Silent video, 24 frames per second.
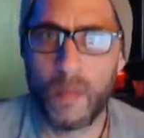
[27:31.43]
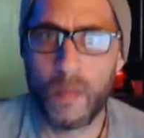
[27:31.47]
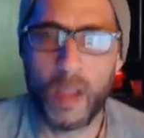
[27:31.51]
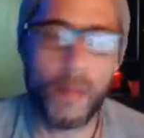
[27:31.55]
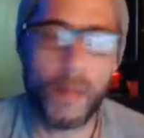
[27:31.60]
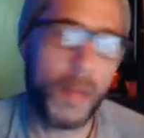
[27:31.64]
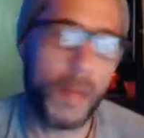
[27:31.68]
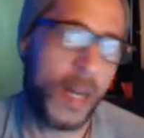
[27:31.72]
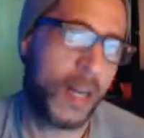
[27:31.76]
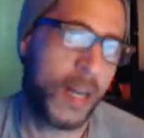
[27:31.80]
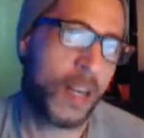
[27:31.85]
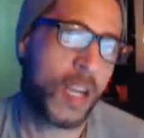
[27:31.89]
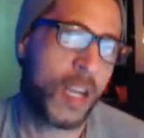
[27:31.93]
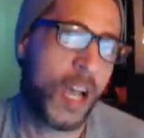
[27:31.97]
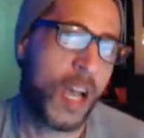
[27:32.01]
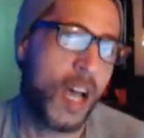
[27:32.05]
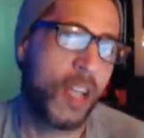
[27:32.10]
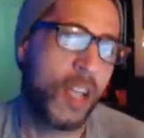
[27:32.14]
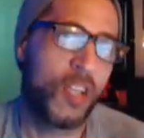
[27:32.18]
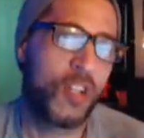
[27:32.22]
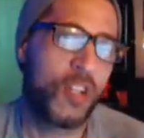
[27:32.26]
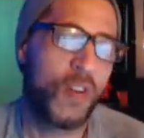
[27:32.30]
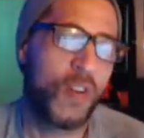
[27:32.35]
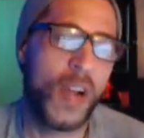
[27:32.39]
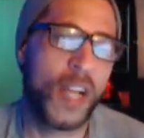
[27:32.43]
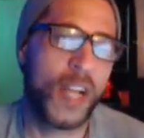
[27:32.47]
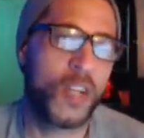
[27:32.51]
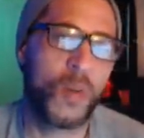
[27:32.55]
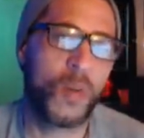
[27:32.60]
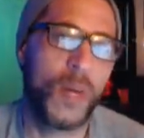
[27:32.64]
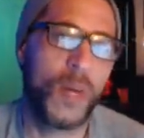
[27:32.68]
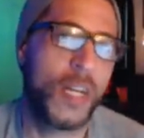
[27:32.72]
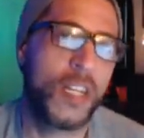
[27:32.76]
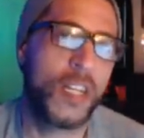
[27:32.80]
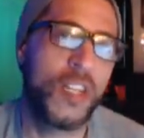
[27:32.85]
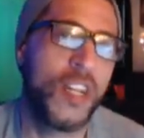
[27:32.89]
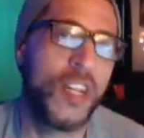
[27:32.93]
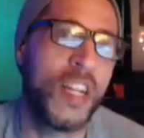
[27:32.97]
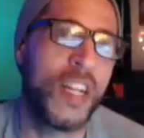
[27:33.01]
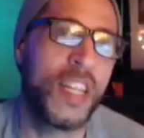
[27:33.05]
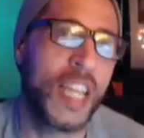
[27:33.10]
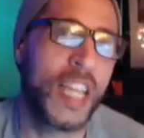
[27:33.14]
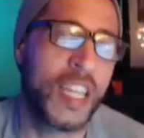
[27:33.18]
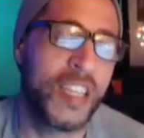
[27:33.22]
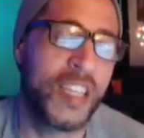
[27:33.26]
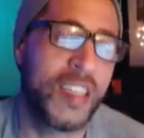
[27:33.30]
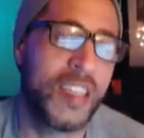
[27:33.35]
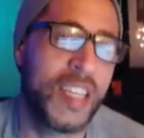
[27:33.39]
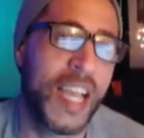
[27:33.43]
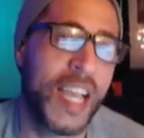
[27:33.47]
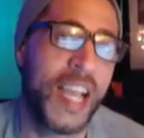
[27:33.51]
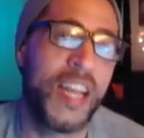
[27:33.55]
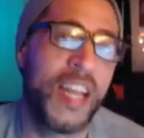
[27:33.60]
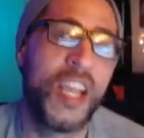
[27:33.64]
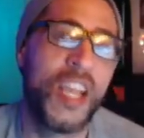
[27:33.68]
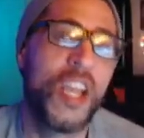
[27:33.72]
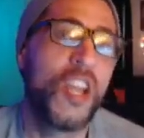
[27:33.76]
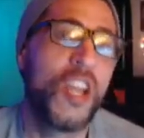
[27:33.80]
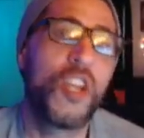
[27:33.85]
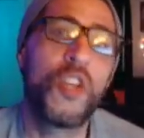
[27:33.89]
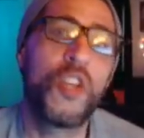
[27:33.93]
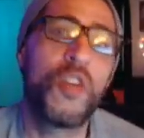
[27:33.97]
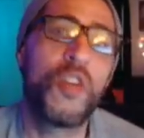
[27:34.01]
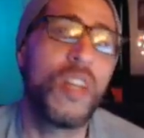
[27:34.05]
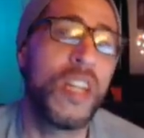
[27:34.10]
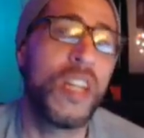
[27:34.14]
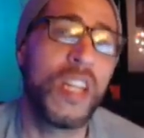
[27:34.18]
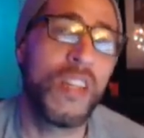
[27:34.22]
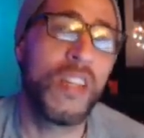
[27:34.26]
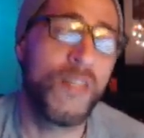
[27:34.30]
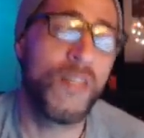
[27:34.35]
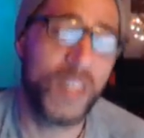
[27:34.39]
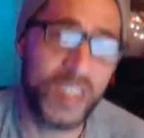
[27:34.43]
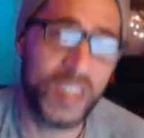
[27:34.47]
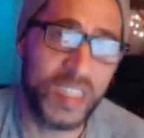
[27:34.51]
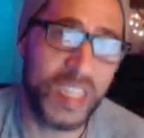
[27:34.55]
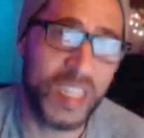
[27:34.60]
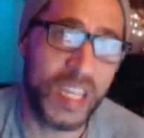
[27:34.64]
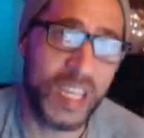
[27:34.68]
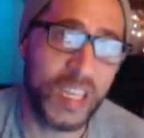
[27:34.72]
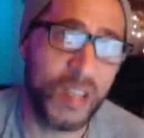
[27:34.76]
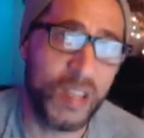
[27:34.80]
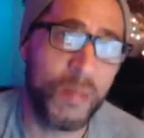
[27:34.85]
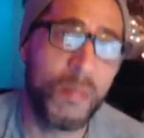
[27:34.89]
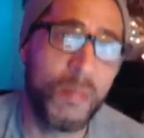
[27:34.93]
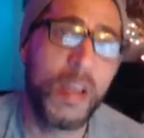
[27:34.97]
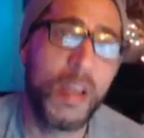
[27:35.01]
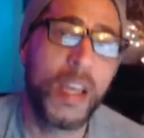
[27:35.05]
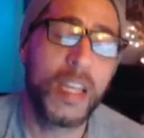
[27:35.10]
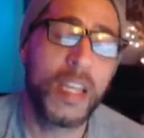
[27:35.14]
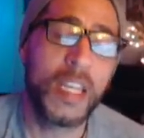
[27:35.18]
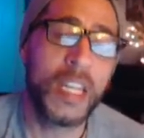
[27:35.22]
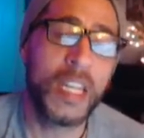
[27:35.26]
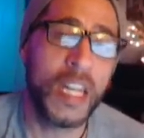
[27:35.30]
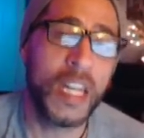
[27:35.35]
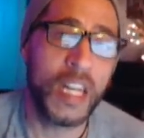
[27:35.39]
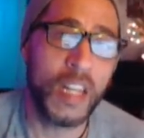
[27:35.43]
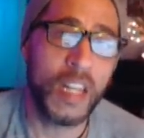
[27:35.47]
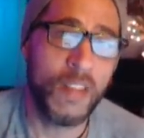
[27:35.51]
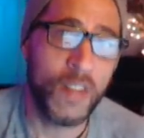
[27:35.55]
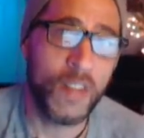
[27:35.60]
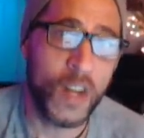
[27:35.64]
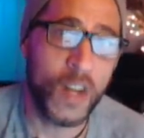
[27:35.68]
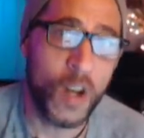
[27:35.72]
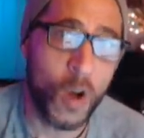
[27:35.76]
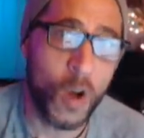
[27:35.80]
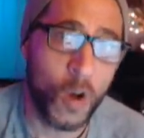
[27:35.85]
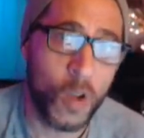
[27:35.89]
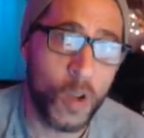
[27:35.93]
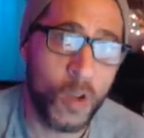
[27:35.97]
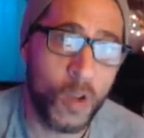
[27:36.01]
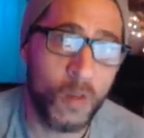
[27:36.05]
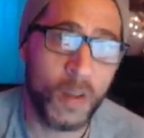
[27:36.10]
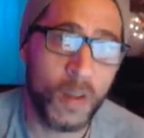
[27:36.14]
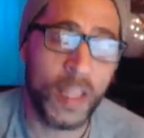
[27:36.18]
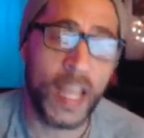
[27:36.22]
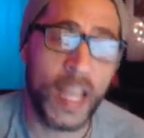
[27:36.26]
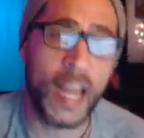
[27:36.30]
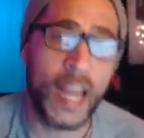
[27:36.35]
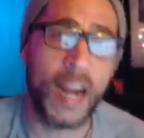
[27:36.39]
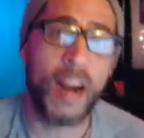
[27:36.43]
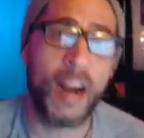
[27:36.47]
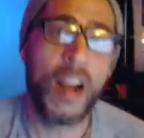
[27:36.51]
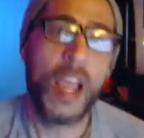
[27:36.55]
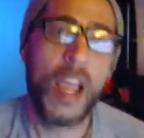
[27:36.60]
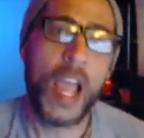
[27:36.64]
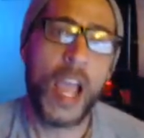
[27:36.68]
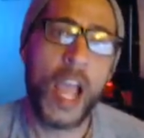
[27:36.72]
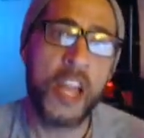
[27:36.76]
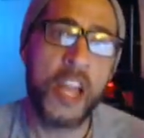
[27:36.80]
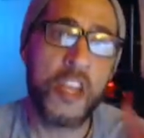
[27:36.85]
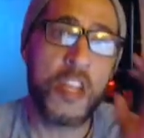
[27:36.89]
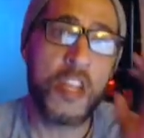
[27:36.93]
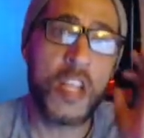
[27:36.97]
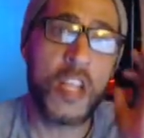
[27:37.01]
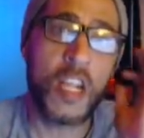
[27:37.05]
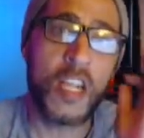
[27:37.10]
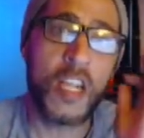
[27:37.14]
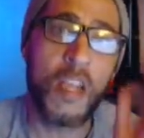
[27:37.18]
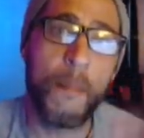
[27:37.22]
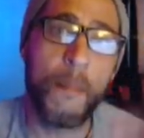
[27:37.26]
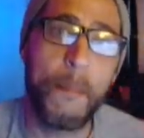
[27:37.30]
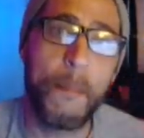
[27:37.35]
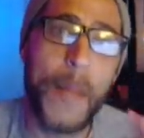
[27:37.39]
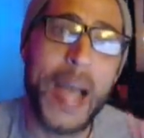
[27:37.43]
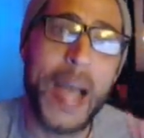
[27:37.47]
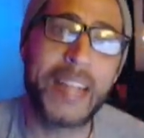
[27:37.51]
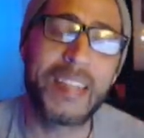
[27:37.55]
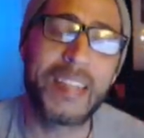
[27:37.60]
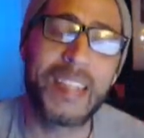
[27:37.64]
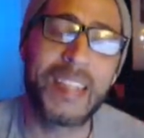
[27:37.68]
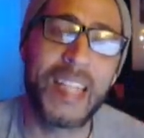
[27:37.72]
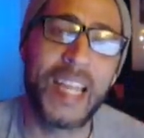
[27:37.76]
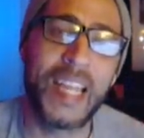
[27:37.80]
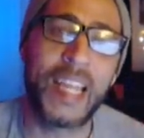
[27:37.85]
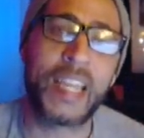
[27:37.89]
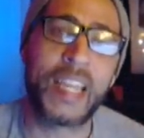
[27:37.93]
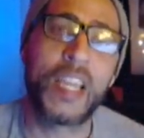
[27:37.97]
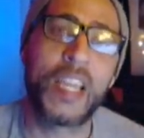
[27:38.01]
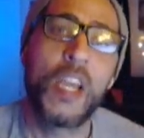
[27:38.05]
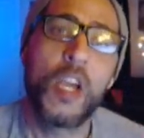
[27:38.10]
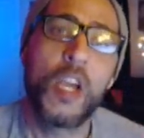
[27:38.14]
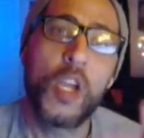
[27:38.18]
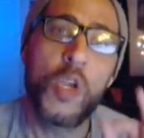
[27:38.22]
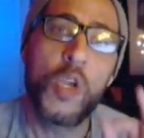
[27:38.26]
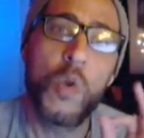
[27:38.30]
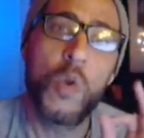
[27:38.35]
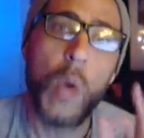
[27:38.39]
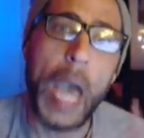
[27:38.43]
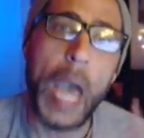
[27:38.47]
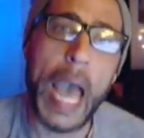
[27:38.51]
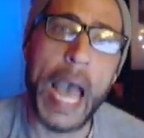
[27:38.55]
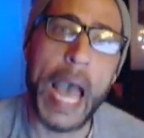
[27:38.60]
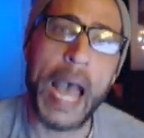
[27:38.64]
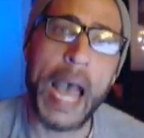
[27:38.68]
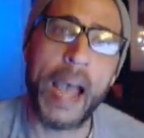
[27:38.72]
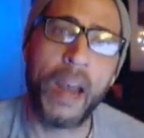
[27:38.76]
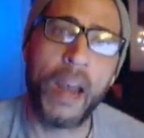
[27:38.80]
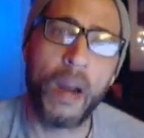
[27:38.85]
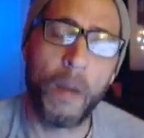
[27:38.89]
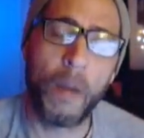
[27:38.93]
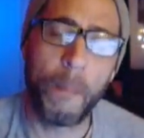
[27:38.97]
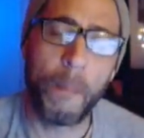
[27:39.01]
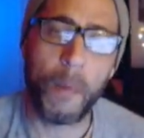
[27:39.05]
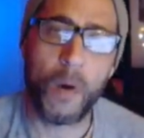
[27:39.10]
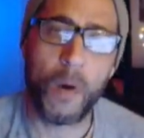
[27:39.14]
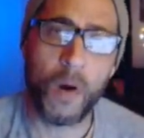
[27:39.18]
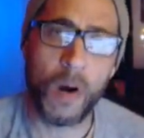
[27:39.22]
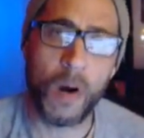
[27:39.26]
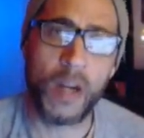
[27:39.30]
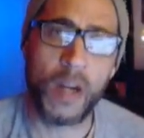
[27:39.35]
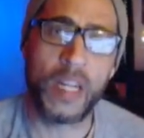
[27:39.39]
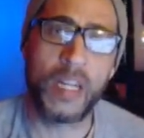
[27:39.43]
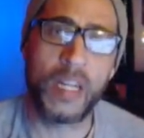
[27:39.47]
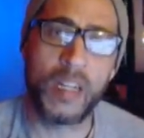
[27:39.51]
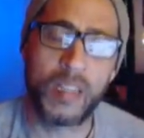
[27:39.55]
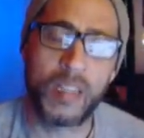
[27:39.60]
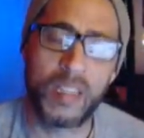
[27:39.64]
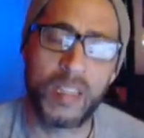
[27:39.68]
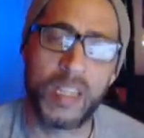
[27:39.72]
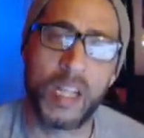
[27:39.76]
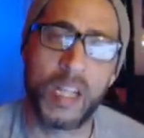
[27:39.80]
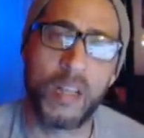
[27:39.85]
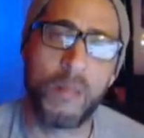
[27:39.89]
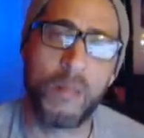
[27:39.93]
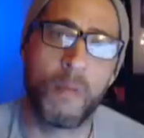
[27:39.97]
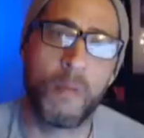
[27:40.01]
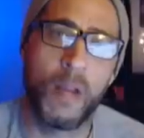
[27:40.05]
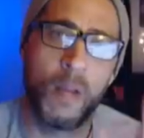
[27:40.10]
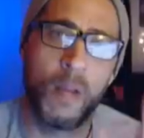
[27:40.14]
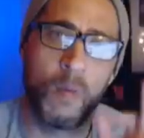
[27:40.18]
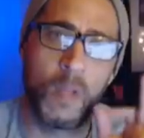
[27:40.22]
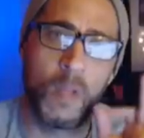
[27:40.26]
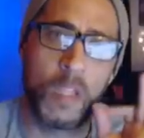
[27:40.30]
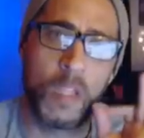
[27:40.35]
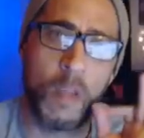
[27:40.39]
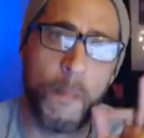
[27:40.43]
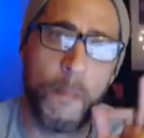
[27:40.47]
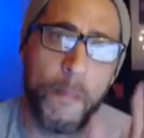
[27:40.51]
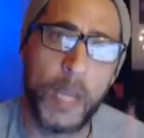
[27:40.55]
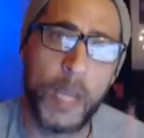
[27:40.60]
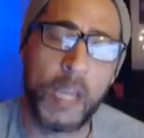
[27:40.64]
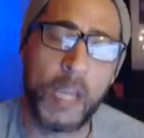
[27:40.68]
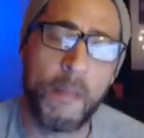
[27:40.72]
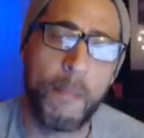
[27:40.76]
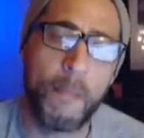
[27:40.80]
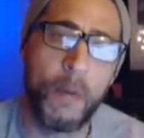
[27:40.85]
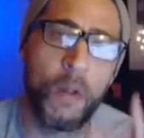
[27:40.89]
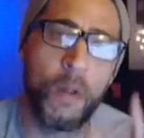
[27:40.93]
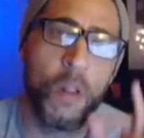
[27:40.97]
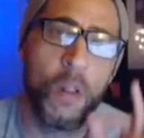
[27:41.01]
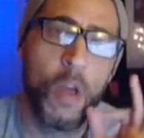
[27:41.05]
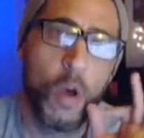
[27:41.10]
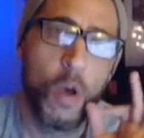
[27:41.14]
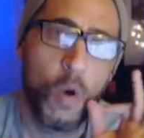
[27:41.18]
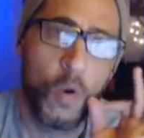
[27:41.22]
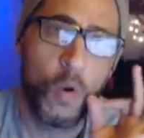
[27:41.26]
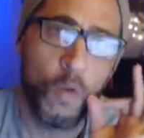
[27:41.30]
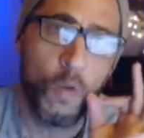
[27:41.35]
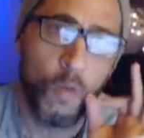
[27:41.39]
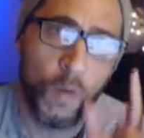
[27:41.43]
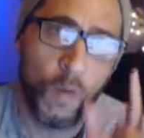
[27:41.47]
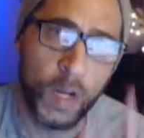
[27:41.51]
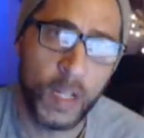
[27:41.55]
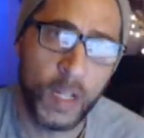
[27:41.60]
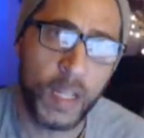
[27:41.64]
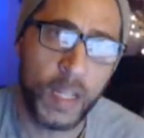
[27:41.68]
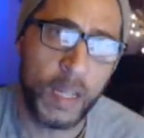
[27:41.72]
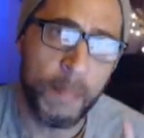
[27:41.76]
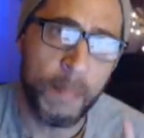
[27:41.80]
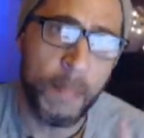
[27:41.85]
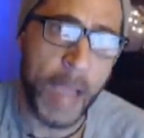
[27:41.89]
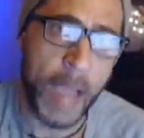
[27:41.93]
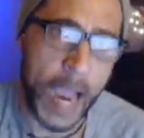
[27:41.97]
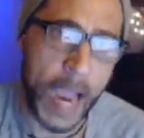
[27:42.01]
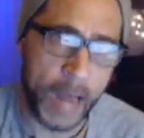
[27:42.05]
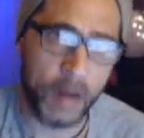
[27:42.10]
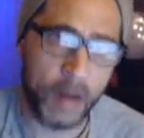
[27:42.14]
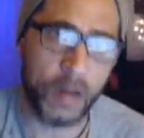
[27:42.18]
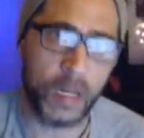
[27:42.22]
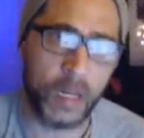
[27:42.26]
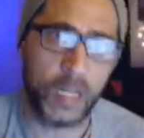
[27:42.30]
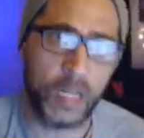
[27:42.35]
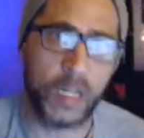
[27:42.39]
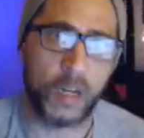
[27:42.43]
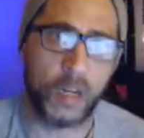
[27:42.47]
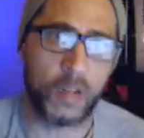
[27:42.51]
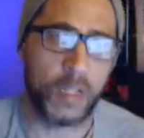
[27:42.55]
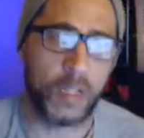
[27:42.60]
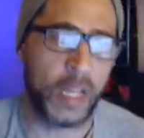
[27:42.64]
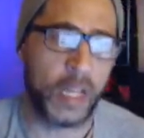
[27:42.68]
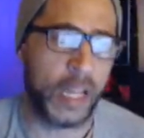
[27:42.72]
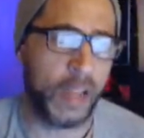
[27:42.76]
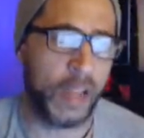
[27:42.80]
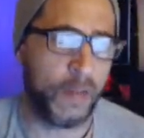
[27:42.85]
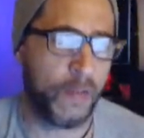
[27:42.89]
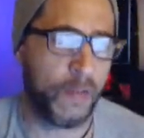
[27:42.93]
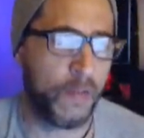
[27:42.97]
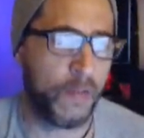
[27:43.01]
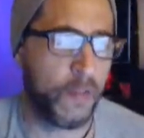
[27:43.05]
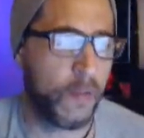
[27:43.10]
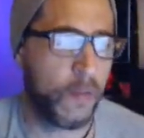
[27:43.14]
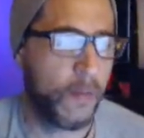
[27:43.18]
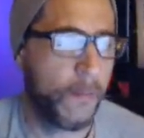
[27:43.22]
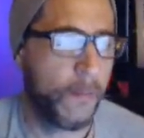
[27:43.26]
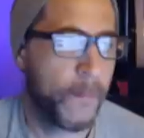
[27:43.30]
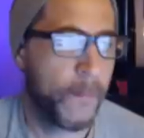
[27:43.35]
I mean, at a college graduation, you didn't, like you said, you didn't even see them. You didn't even know you were there. And you did the best thing. You had a party to celebrate with the people who really mattered in your life.